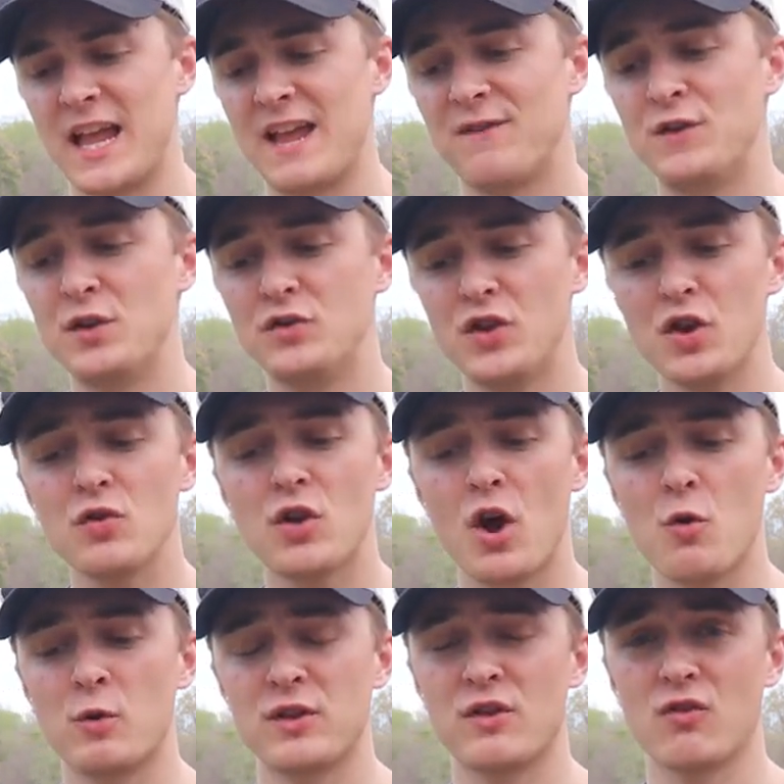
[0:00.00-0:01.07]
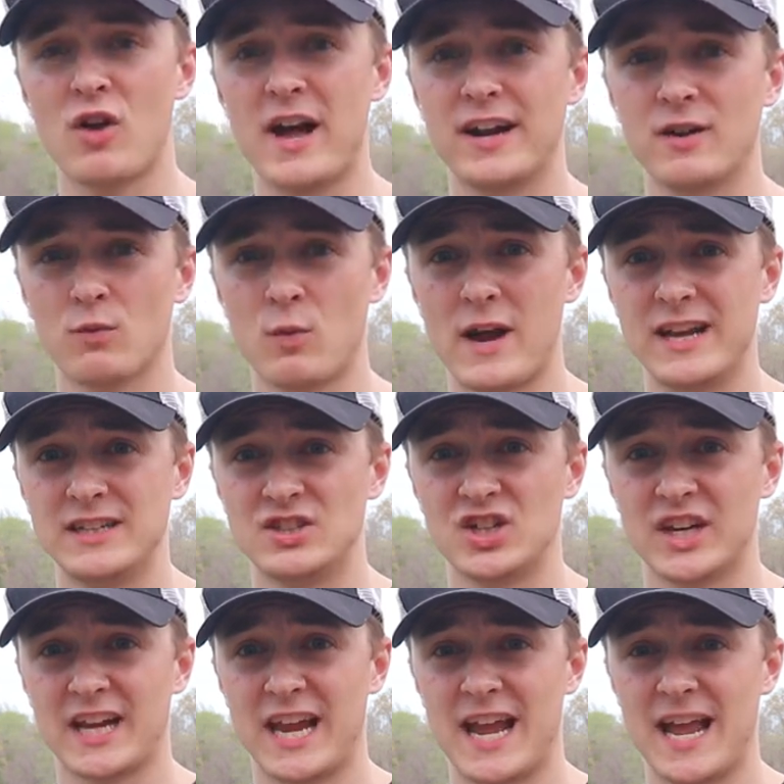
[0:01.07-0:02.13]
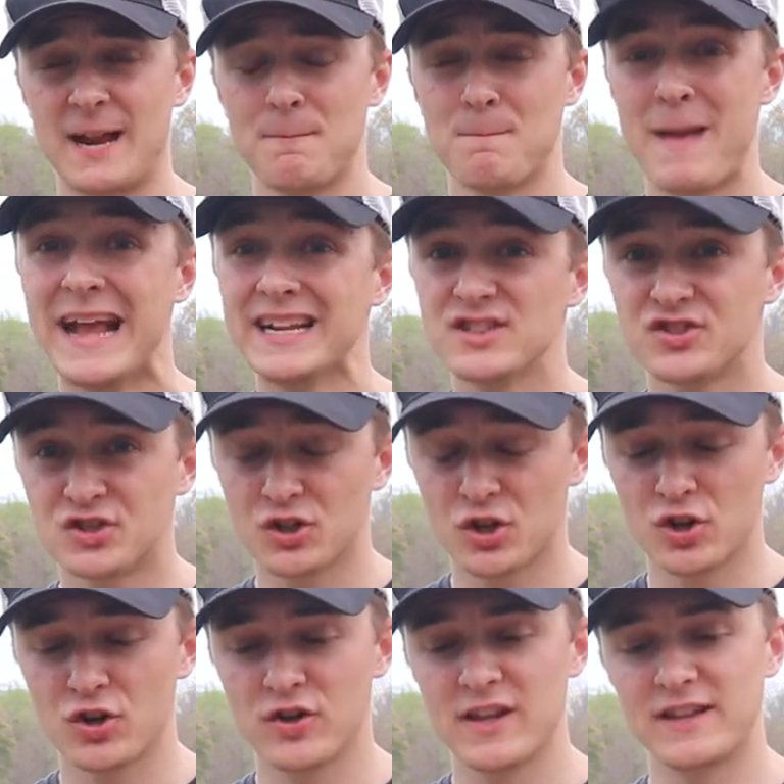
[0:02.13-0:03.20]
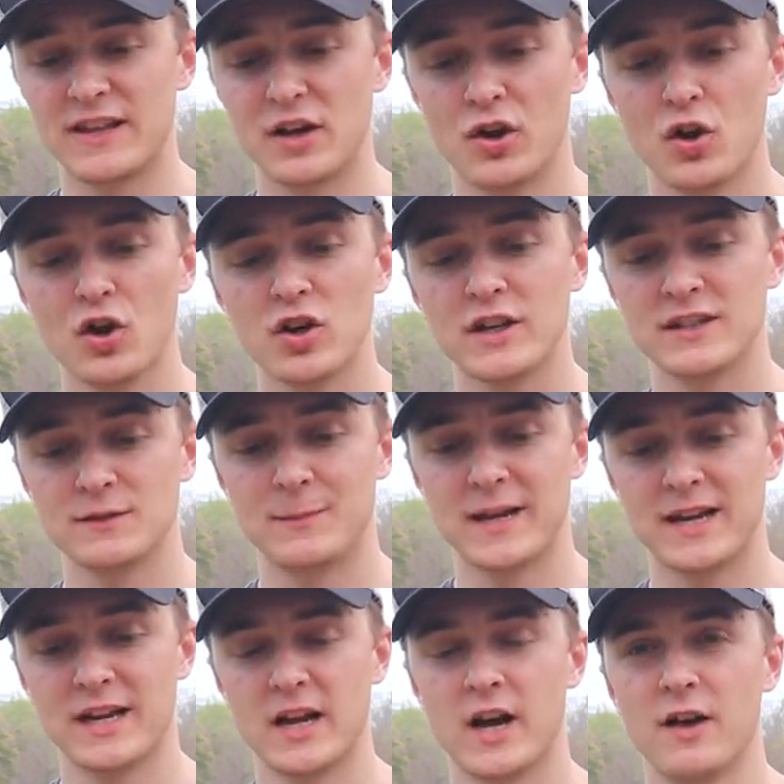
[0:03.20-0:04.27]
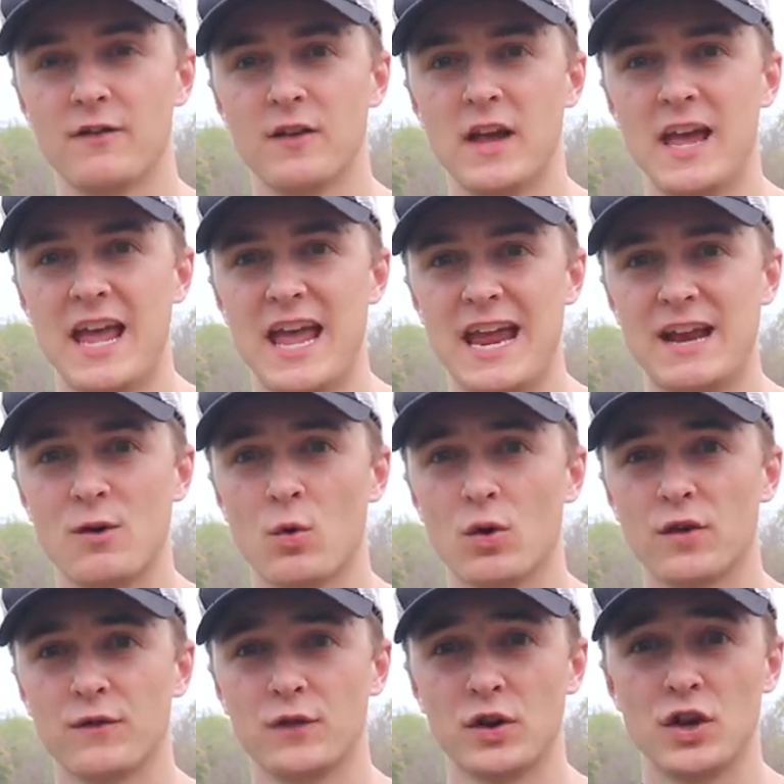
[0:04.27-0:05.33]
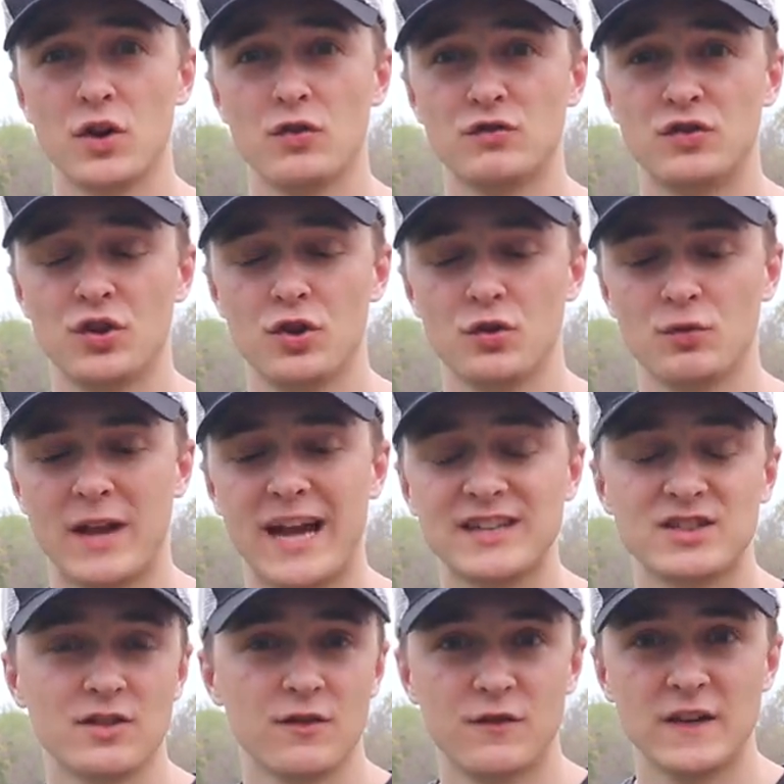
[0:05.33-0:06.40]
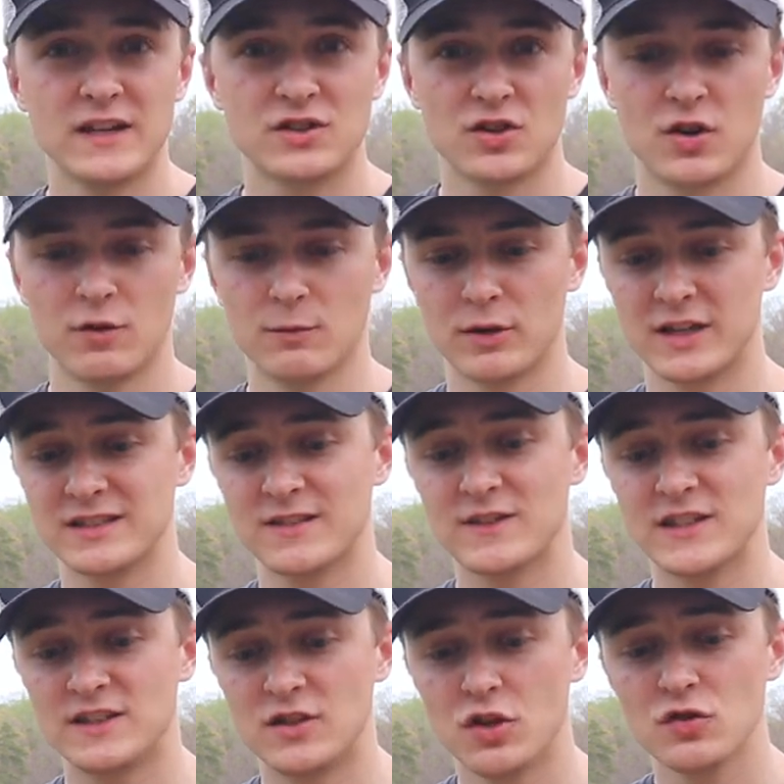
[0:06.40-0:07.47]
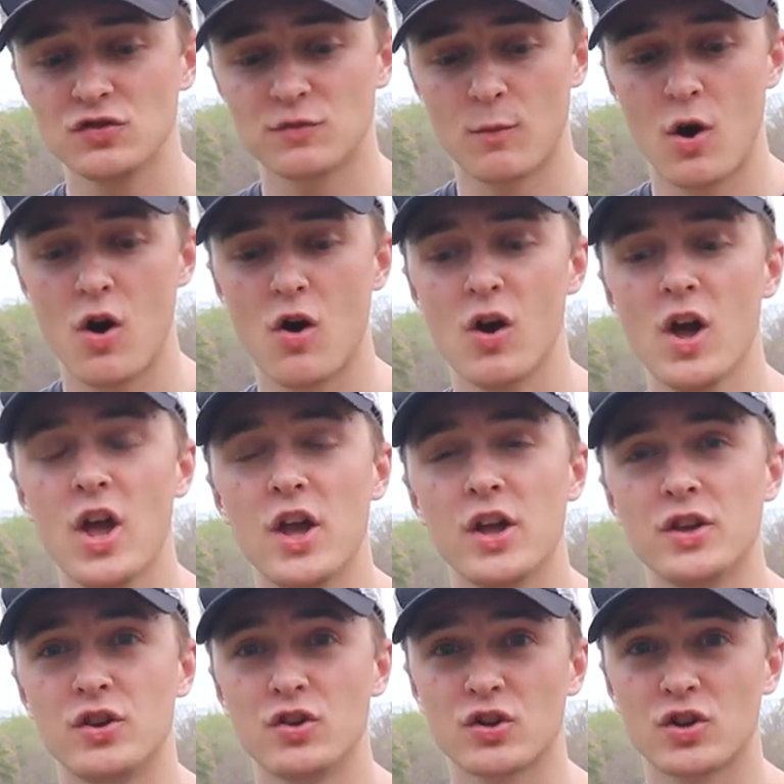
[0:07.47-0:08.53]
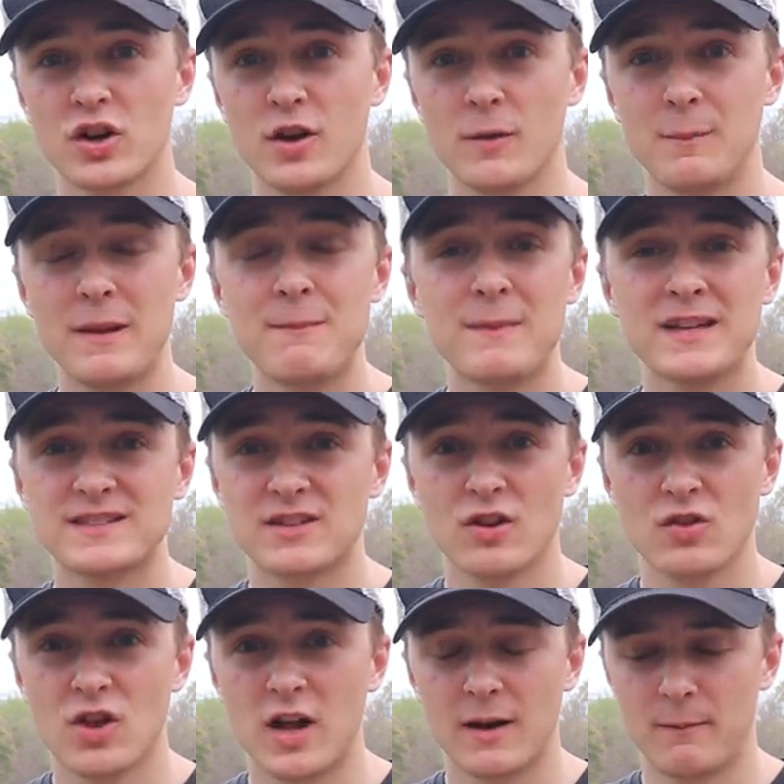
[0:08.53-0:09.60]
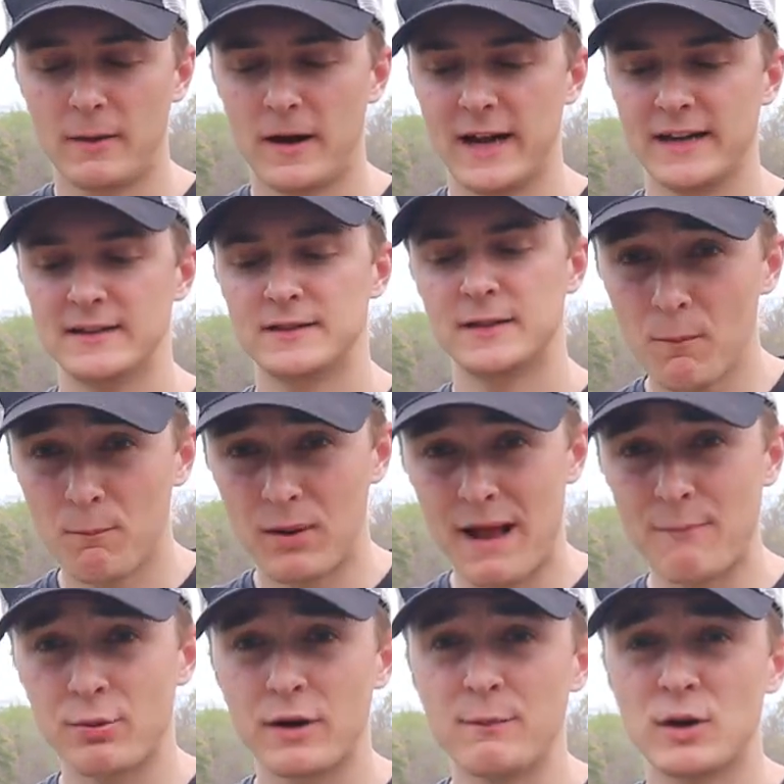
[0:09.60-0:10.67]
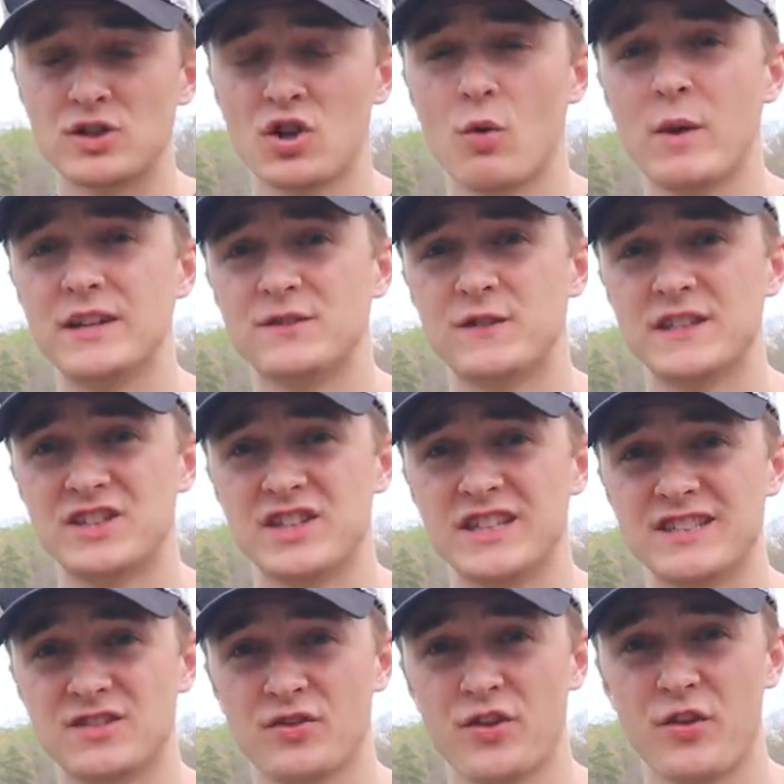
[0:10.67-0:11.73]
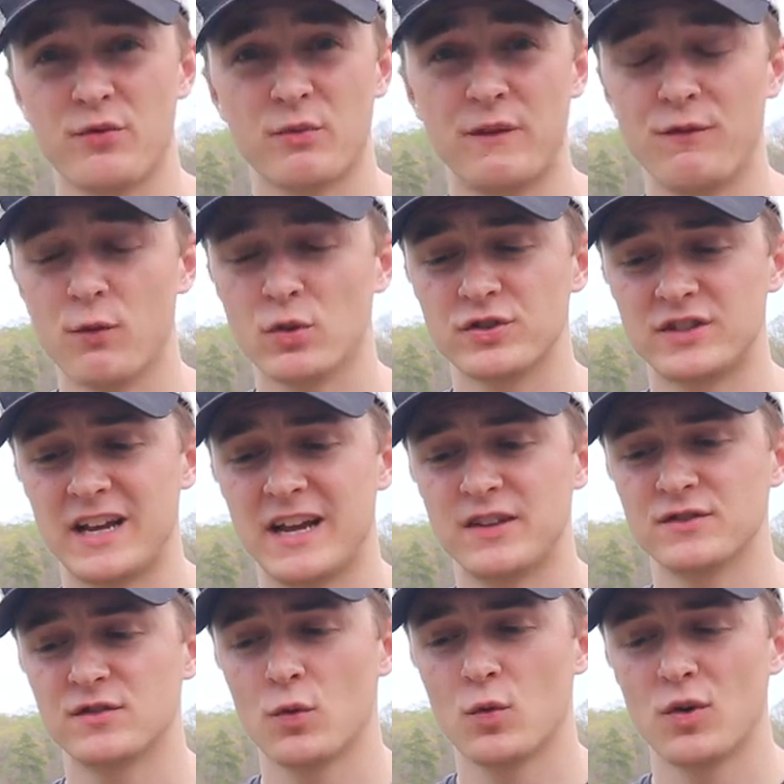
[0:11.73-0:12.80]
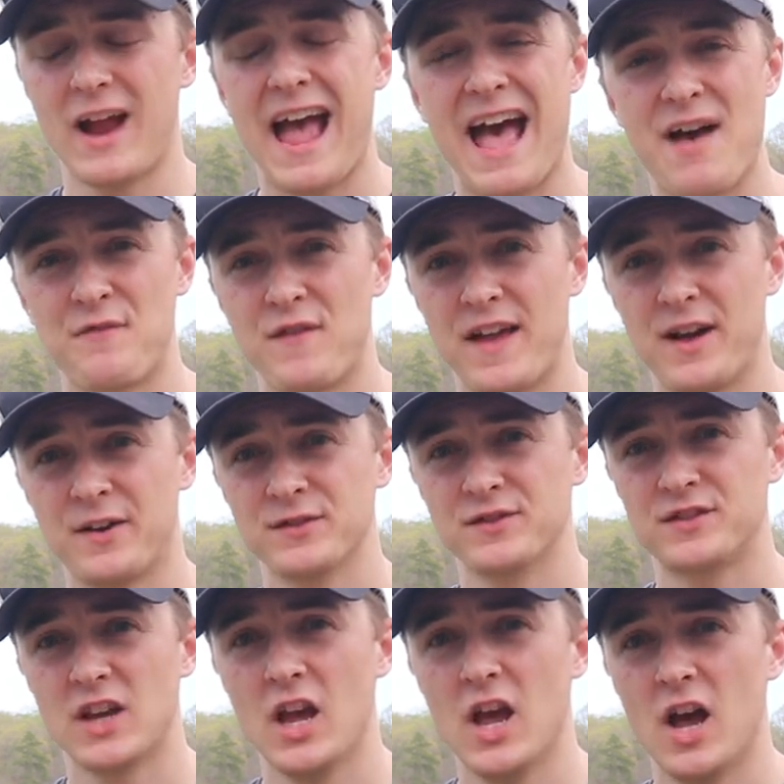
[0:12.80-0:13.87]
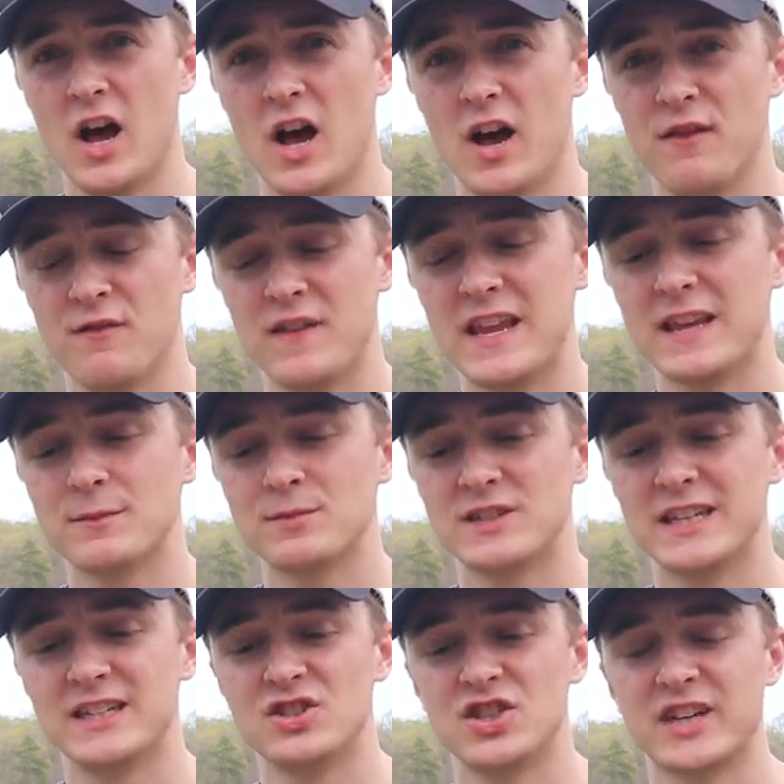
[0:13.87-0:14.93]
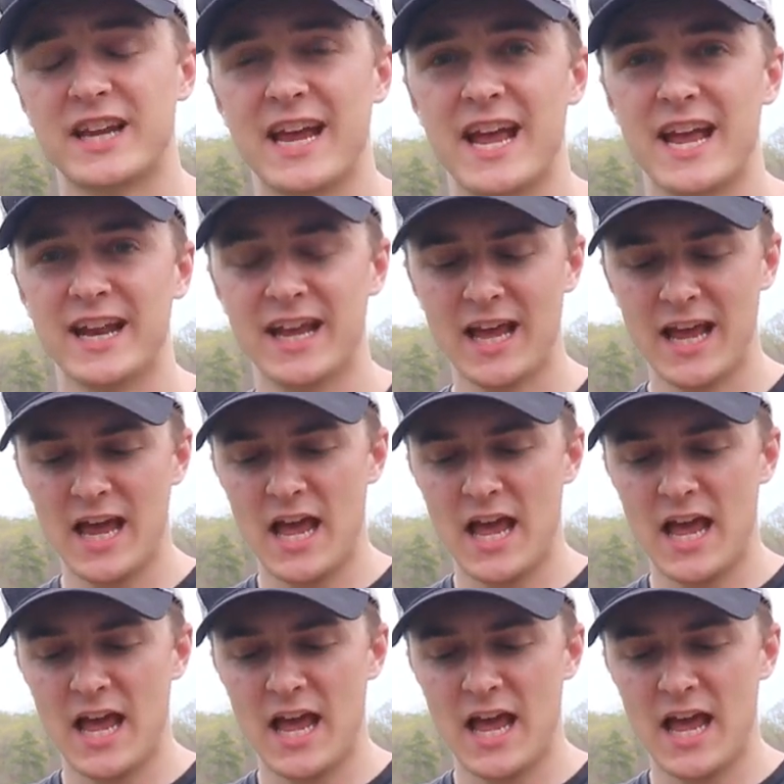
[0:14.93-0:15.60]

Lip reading: if you do go with a lighter weight jig head, make sure that the hook is big enough in order for you to catch the fish on, because if it's too small, you're going to be missing a lot of bites. But I'm pretty much always fishing this on the 3/4 ounce or 1/2 ounce VMC jig head.